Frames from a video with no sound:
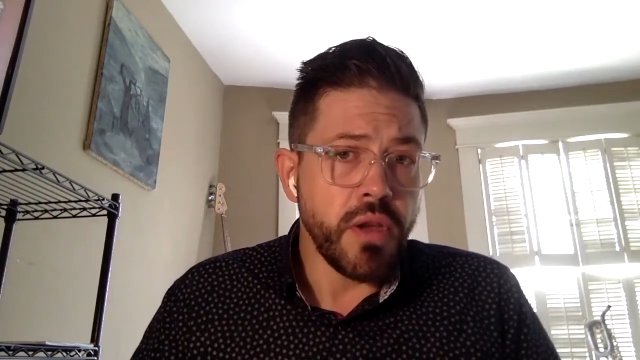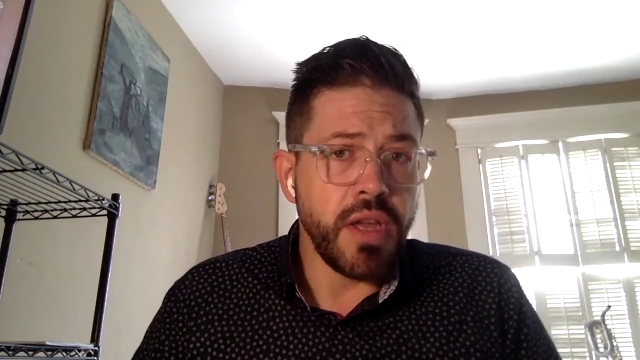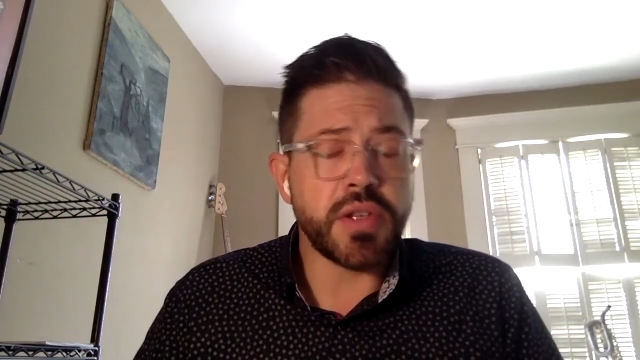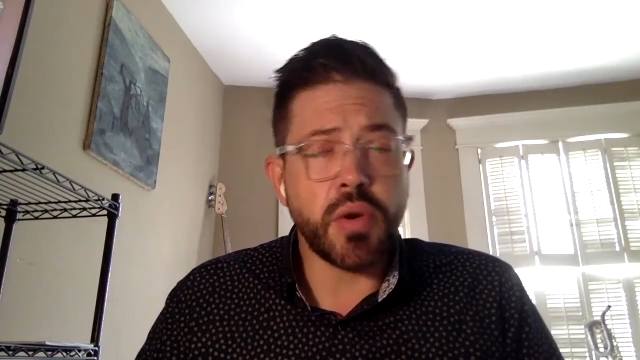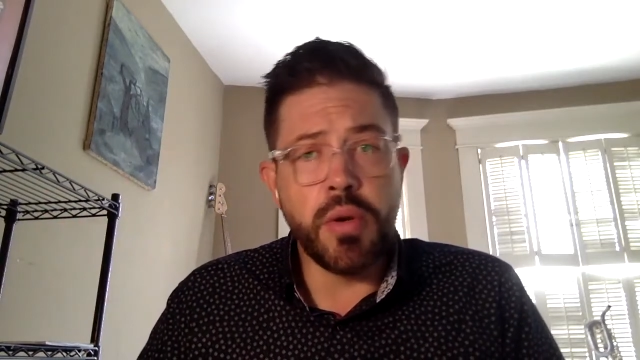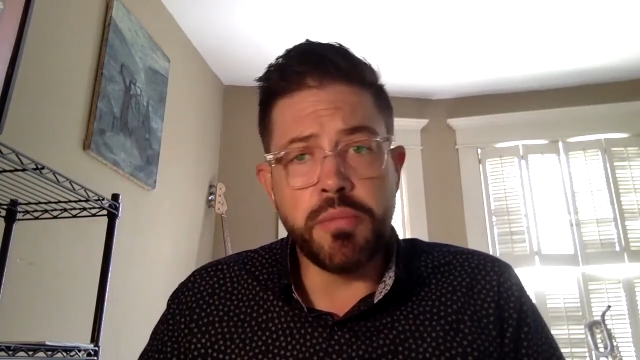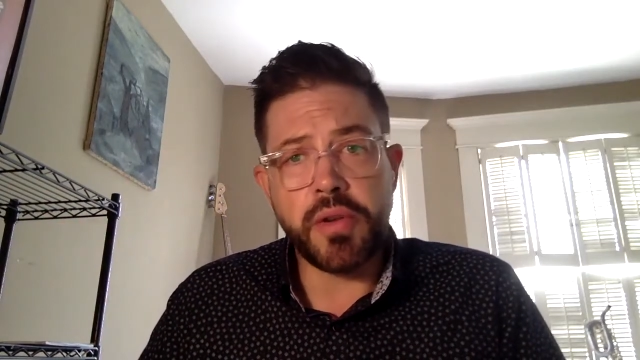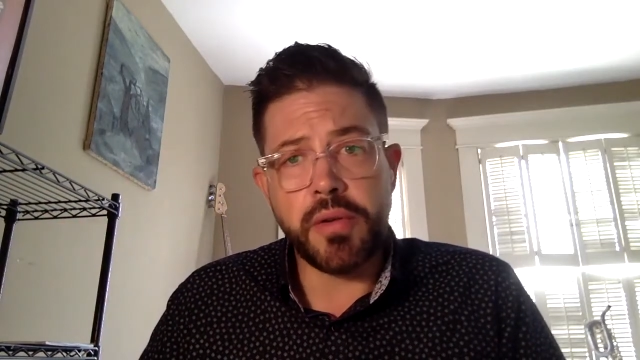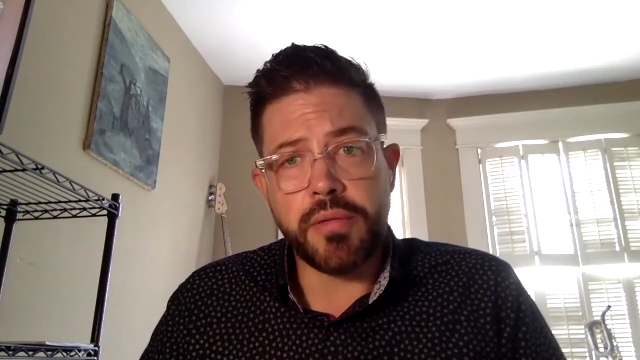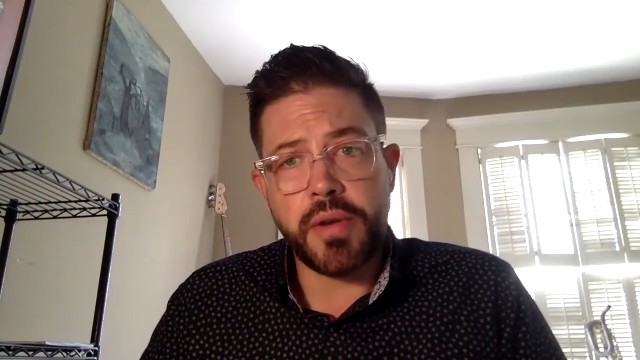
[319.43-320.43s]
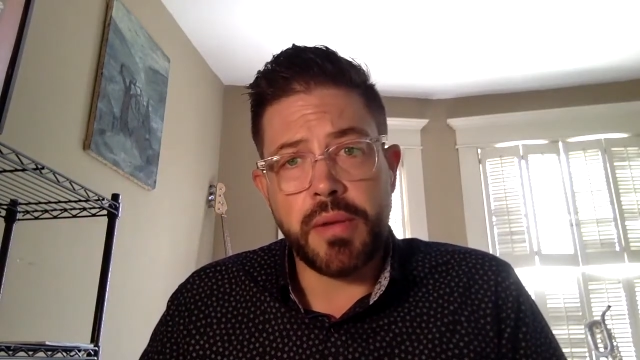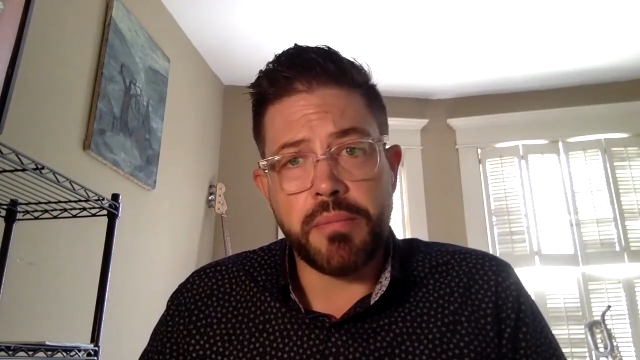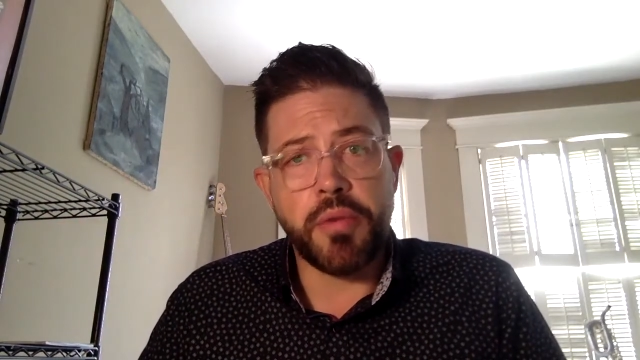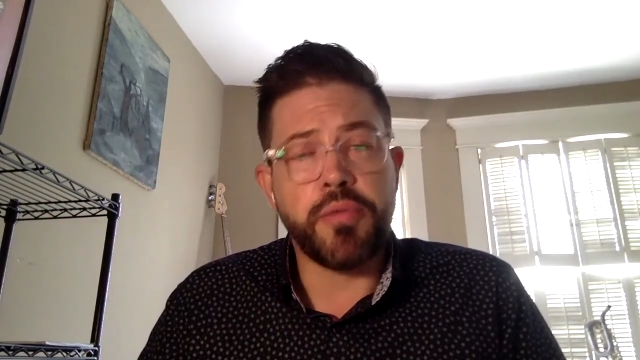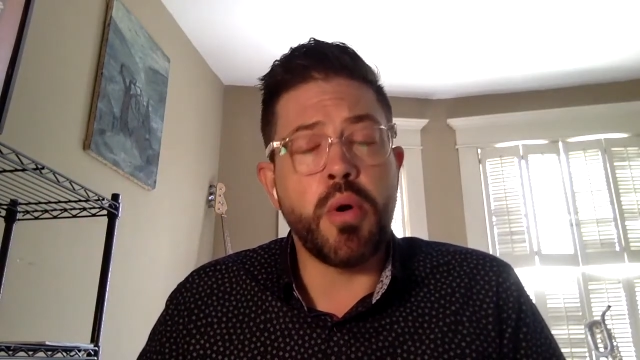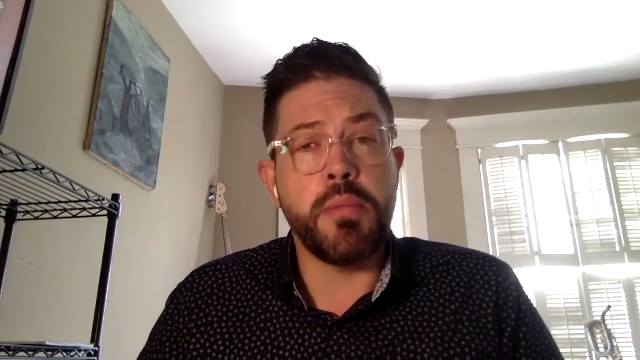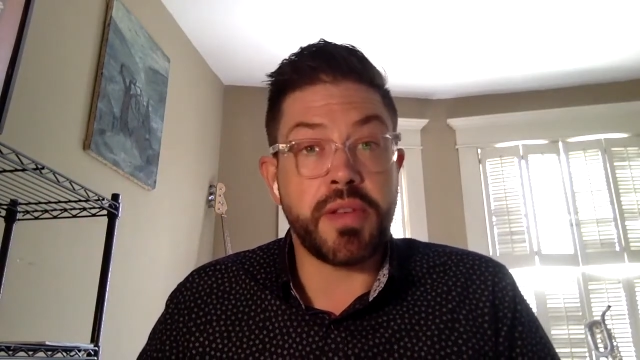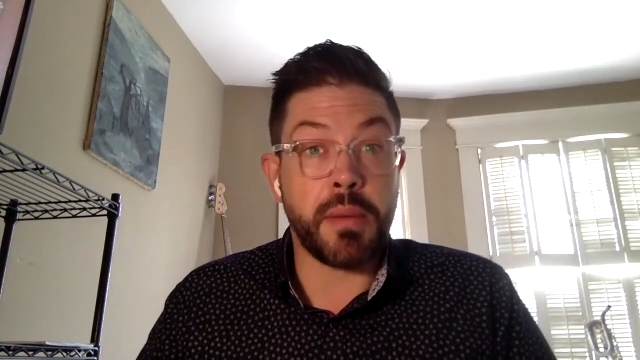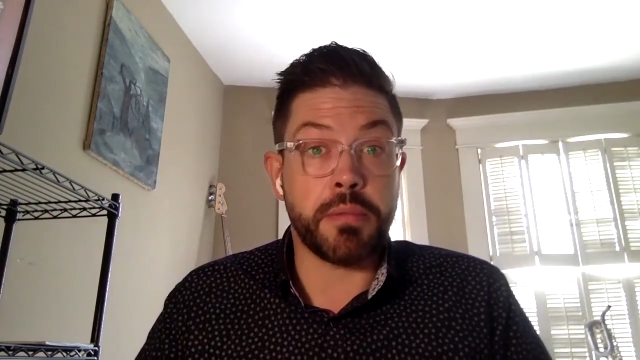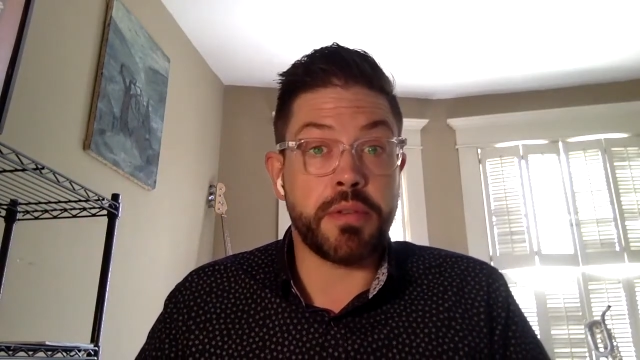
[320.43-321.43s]
In terms of performance
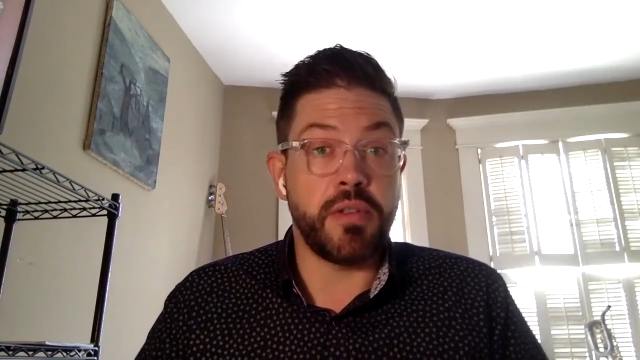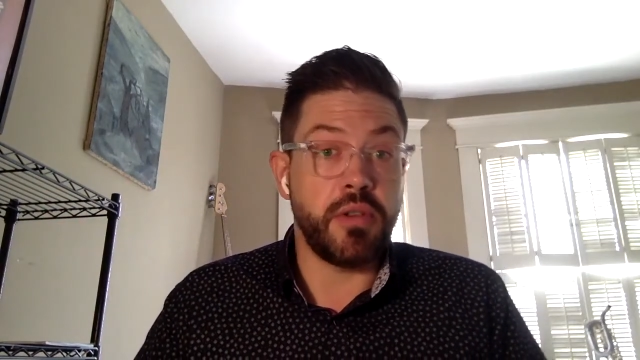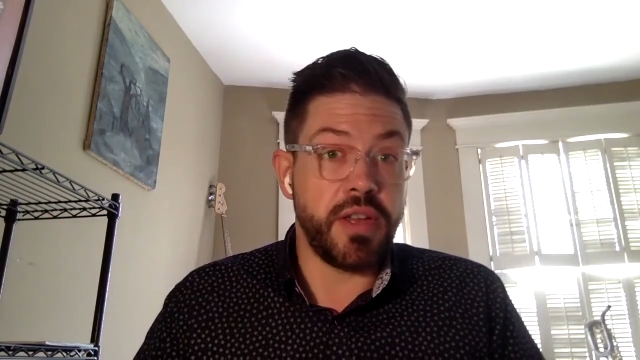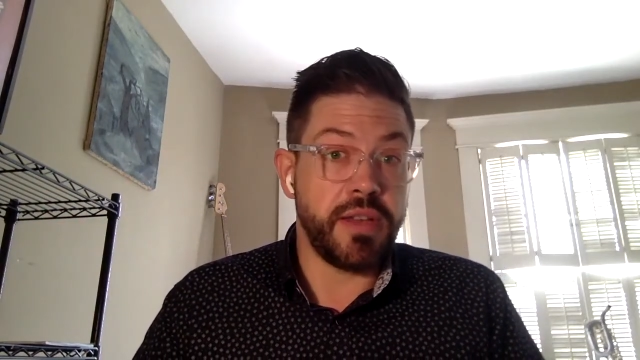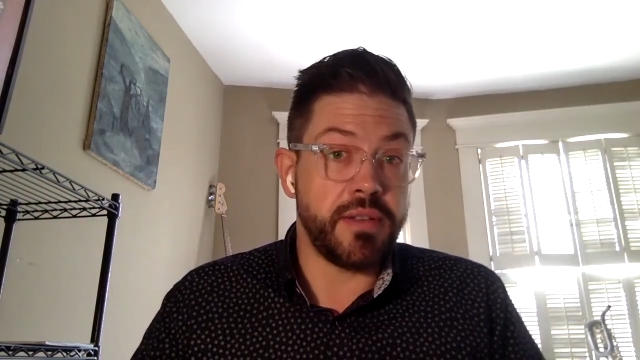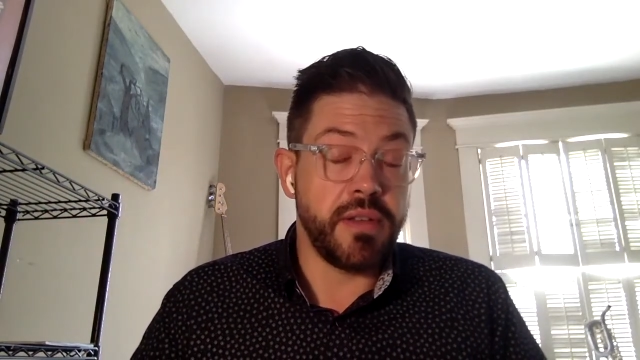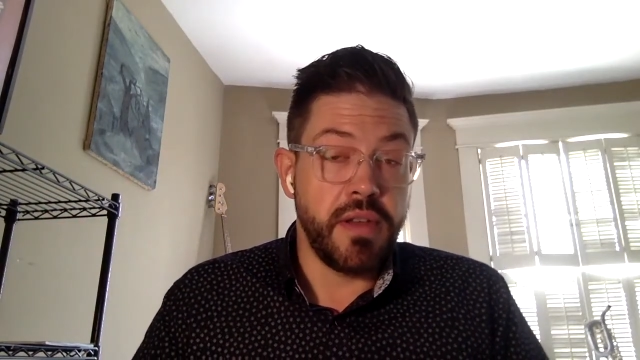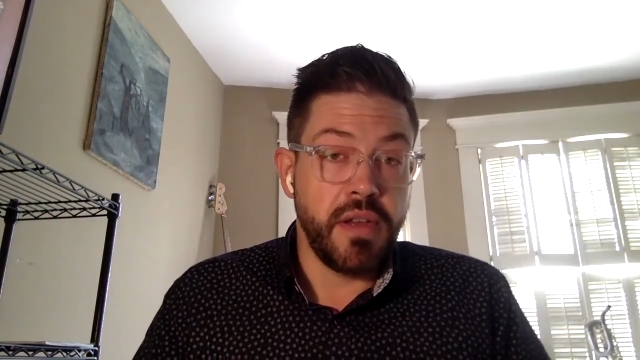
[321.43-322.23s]
opportunities,